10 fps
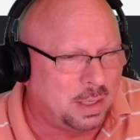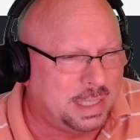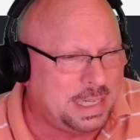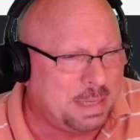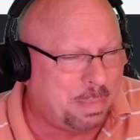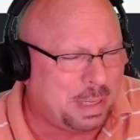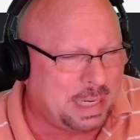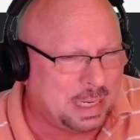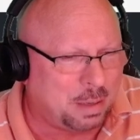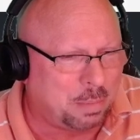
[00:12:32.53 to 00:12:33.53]

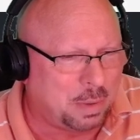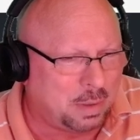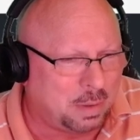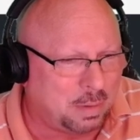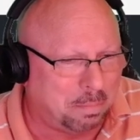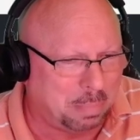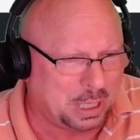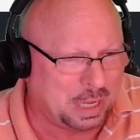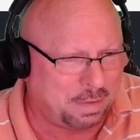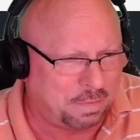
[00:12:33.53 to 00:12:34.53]
DPM
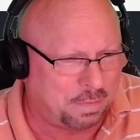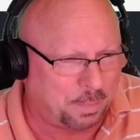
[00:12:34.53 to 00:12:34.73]
buff,